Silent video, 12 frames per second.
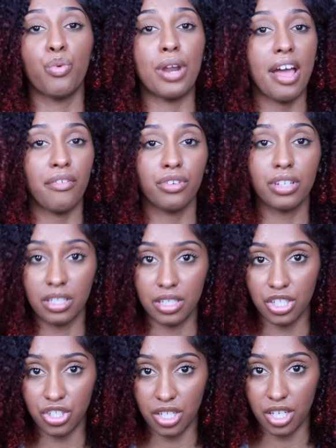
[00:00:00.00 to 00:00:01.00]
whatever
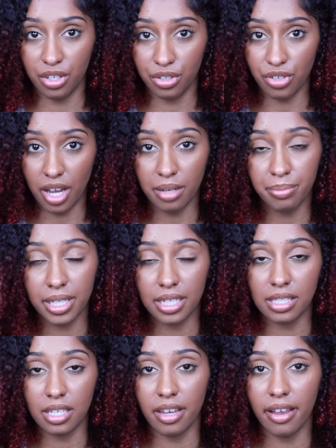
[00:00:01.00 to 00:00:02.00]
conditioning you're trying to
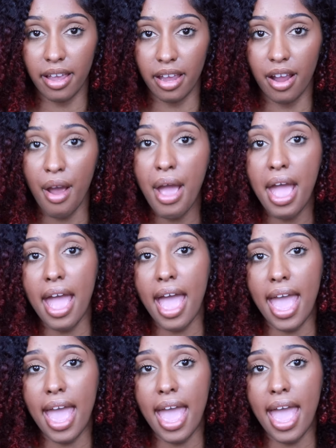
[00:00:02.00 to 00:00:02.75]
put into your hair,